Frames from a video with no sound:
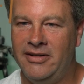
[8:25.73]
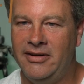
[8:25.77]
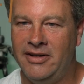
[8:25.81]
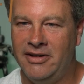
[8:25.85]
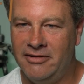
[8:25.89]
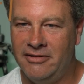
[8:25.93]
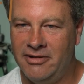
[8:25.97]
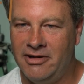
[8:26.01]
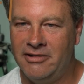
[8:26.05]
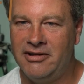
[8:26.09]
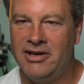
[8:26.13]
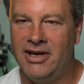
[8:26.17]

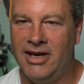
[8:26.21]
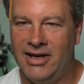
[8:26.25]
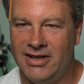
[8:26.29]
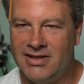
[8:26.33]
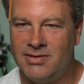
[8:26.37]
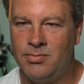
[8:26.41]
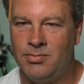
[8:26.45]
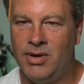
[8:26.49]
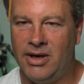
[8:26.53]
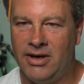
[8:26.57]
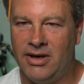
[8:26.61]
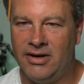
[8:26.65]
though? Okay,
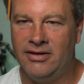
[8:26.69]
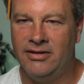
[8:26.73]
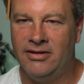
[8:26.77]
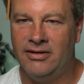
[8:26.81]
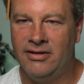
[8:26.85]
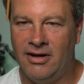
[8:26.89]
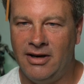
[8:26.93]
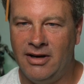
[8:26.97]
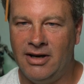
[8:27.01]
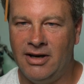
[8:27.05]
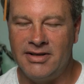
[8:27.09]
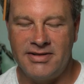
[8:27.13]
it's better.
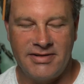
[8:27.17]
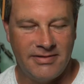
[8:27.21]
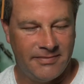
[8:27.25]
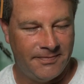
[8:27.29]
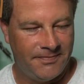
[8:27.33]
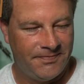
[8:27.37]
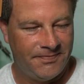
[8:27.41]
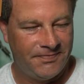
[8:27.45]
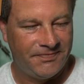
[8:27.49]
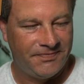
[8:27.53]
Awesome.